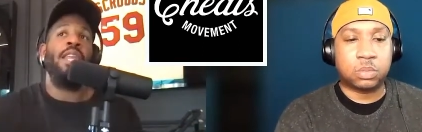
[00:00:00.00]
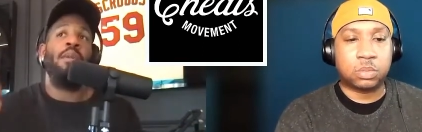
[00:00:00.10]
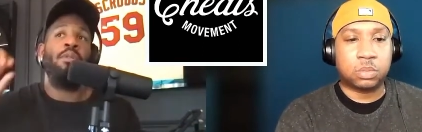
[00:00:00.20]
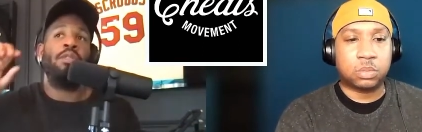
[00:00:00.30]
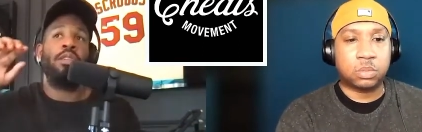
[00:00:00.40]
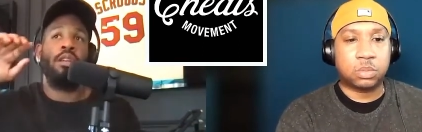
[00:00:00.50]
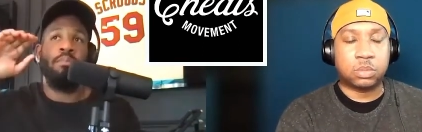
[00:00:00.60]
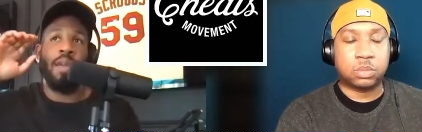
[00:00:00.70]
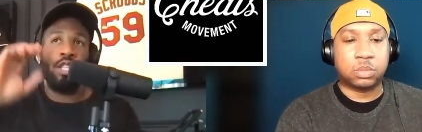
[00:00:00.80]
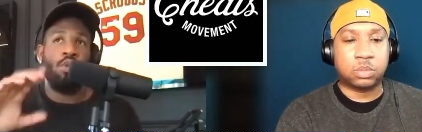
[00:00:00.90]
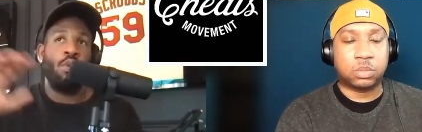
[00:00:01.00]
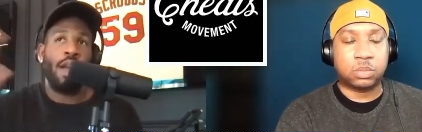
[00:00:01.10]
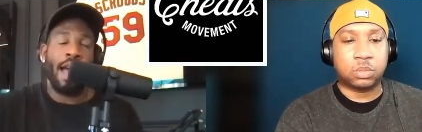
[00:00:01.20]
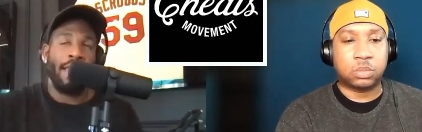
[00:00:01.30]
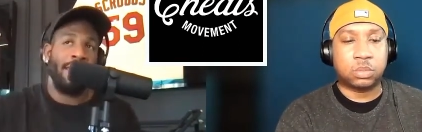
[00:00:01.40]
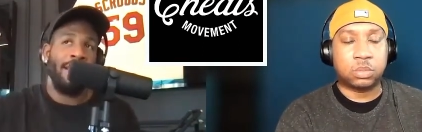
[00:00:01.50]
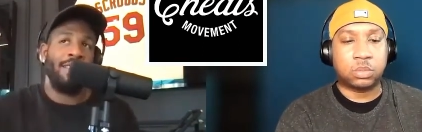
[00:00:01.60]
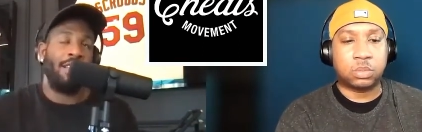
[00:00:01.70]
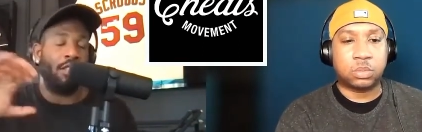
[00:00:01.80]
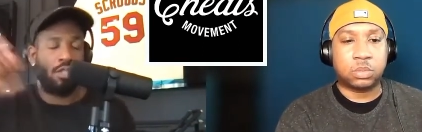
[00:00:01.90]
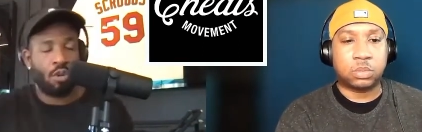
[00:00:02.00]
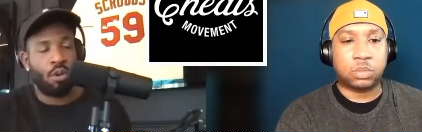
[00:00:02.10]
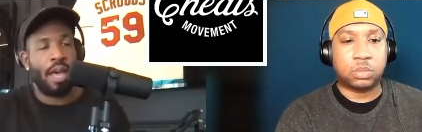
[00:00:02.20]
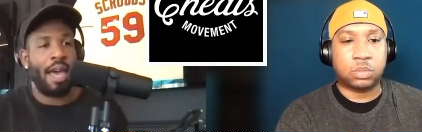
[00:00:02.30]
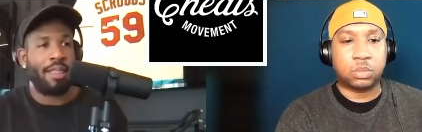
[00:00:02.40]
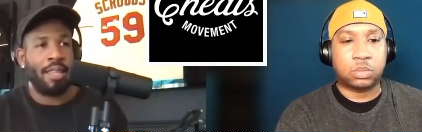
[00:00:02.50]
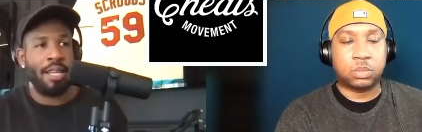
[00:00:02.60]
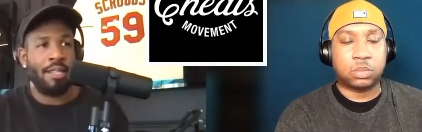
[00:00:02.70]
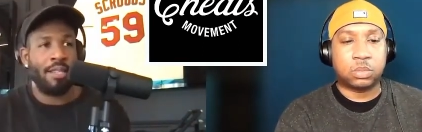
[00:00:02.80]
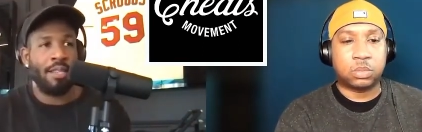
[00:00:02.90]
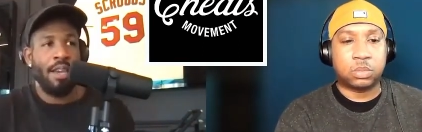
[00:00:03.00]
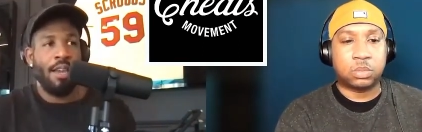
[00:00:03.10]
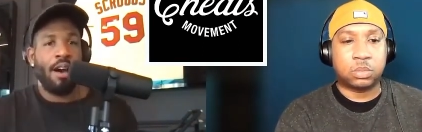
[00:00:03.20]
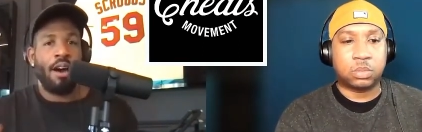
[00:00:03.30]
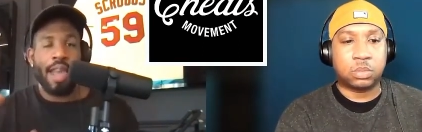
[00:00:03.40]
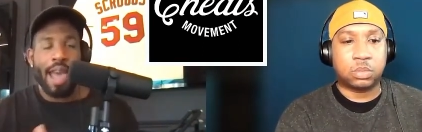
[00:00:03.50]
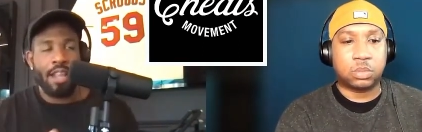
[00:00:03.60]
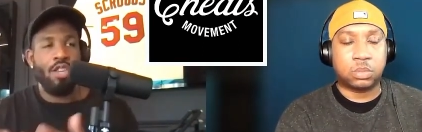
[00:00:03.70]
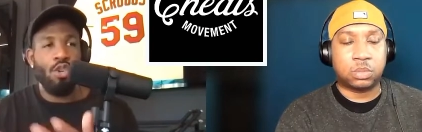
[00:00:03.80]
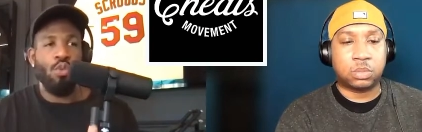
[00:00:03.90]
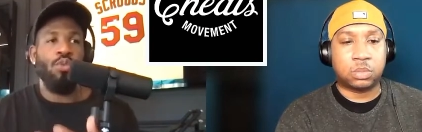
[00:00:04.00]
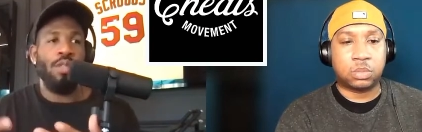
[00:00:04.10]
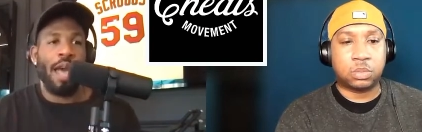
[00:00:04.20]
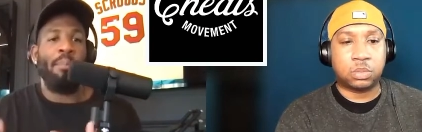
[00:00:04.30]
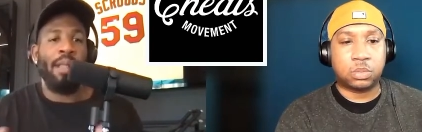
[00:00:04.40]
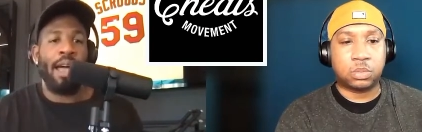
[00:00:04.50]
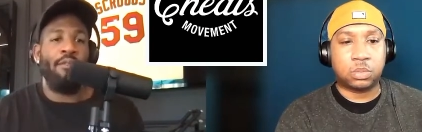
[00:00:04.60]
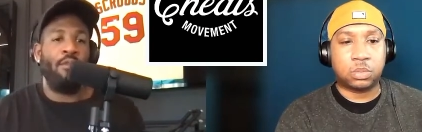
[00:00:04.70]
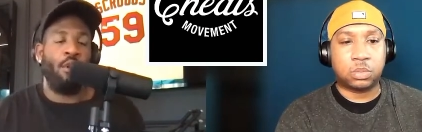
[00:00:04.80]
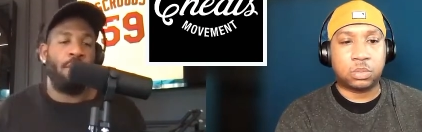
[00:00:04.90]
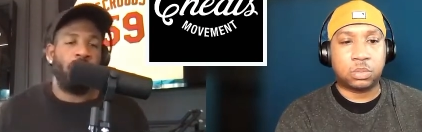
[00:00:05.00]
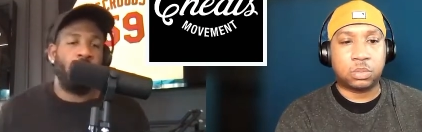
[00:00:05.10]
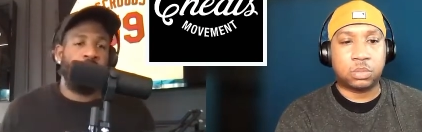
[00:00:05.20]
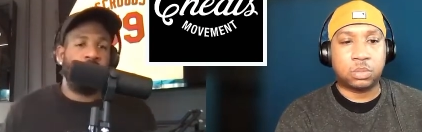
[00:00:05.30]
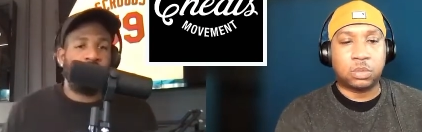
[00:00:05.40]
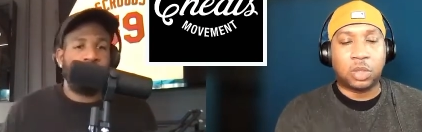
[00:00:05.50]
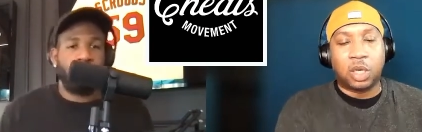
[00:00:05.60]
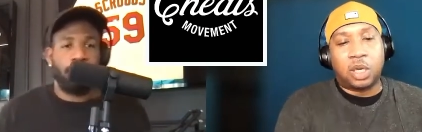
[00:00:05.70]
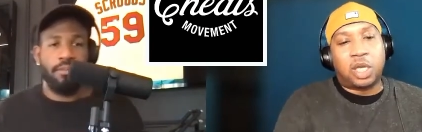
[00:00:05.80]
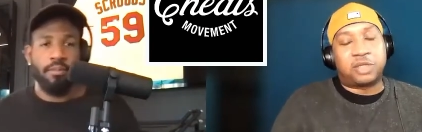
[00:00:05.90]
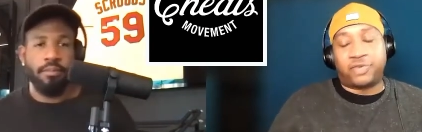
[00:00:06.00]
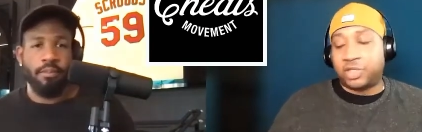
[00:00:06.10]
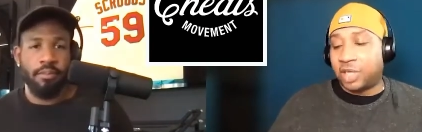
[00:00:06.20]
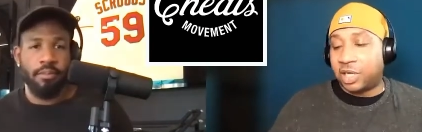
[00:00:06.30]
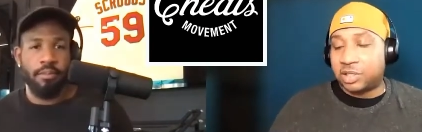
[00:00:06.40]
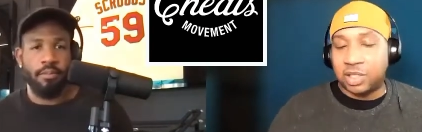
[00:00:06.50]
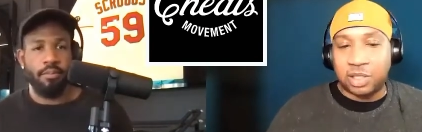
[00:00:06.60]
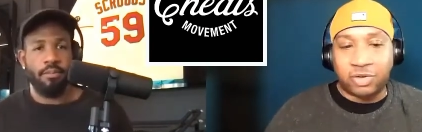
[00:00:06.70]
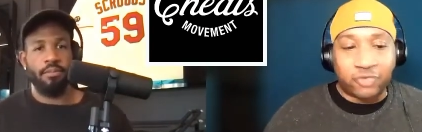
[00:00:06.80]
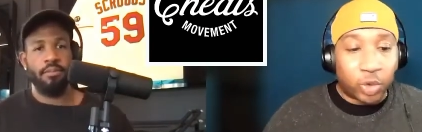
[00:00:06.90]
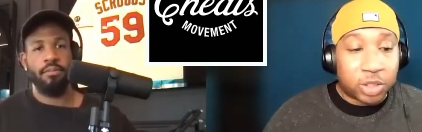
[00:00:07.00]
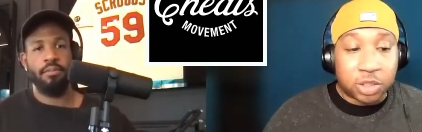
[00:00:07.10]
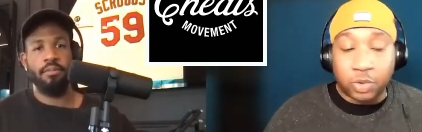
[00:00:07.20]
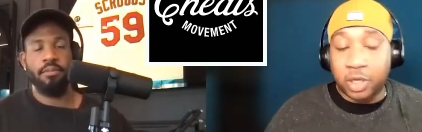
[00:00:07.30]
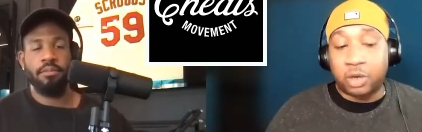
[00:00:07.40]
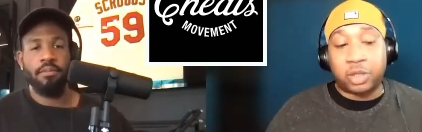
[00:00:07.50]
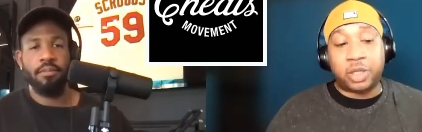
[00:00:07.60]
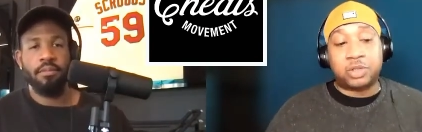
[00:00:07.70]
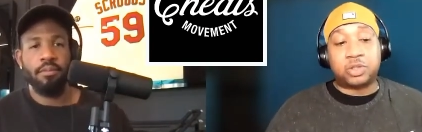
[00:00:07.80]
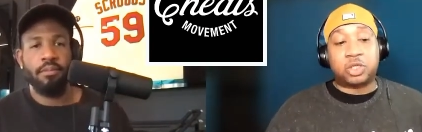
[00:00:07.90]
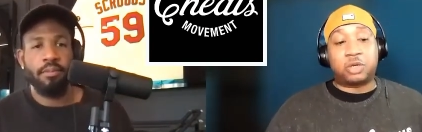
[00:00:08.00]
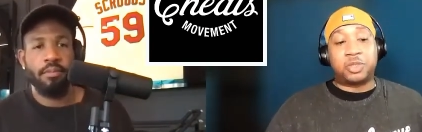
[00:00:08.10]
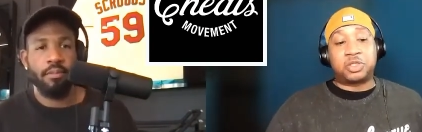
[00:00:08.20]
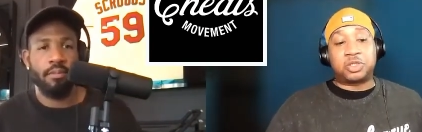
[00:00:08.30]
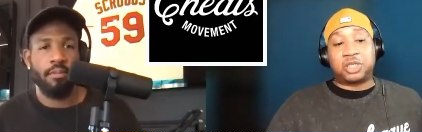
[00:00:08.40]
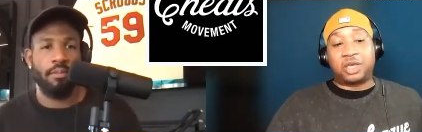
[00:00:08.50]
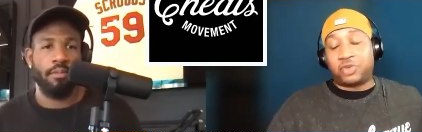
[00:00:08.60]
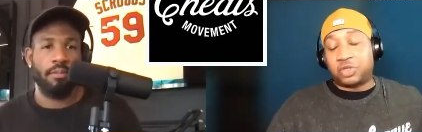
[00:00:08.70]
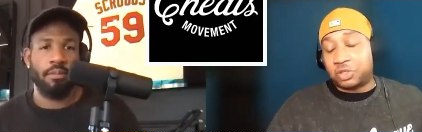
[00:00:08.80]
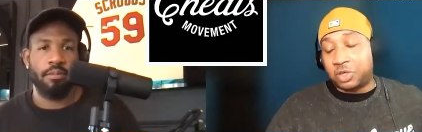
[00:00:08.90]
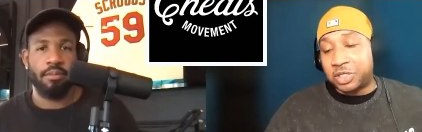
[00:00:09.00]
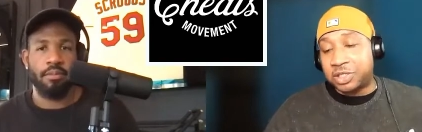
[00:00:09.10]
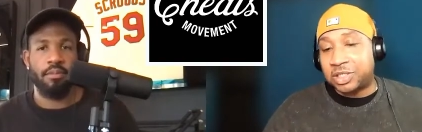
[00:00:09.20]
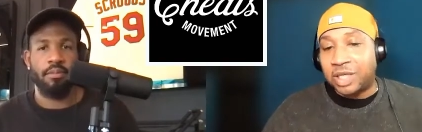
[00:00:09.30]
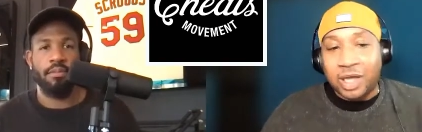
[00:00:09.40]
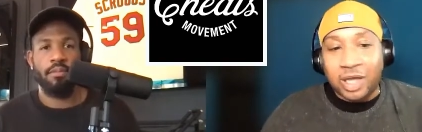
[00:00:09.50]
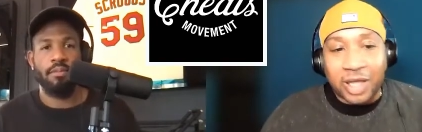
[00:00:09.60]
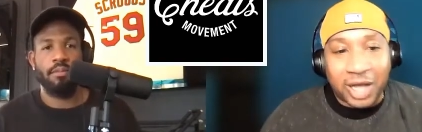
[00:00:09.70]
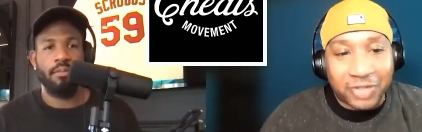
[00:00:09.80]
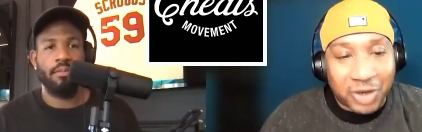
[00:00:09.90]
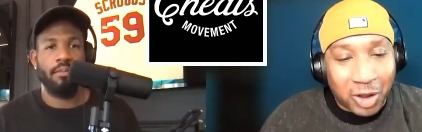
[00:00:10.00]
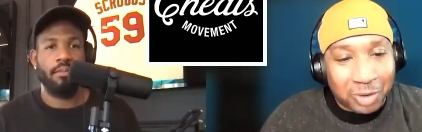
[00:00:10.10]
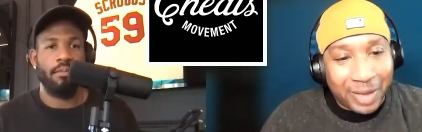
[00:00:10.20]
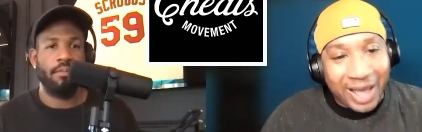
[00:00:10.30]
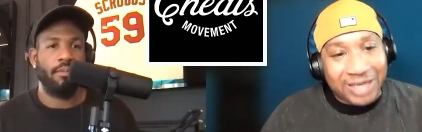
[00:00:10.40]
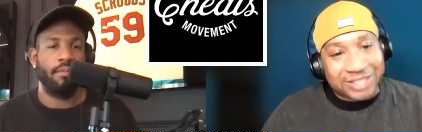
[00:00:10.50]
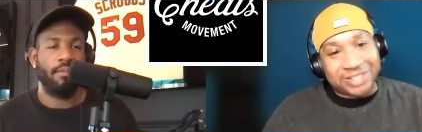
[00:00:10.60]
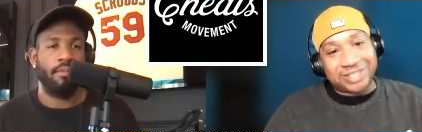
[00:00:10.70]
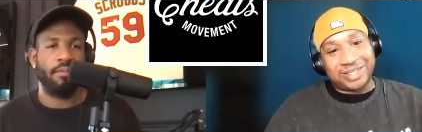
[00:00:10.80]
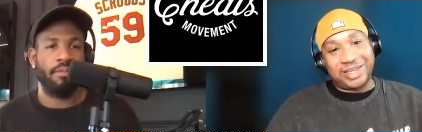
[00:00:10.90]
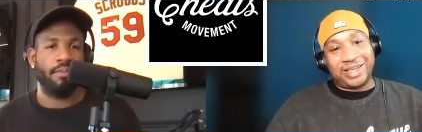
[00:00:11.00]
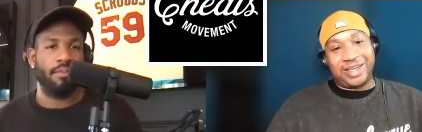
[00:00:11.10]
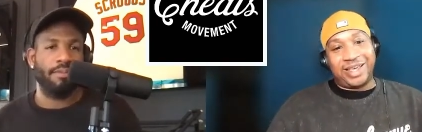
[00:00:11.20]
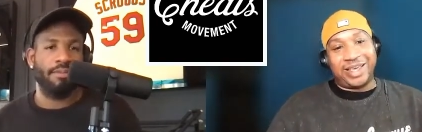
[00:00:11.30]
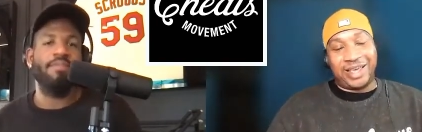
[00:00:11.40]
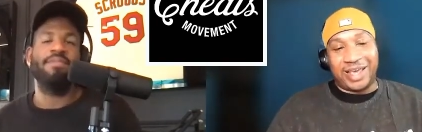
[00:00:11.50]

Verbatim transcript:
Speaker 1: able to mentor athletes and consult athletes on how to use that platform.
Speaker 2: That's fantastic. The voice you are hearing, ladies and gentlemen, is Xavier Scruggs. Uh, they call him X. He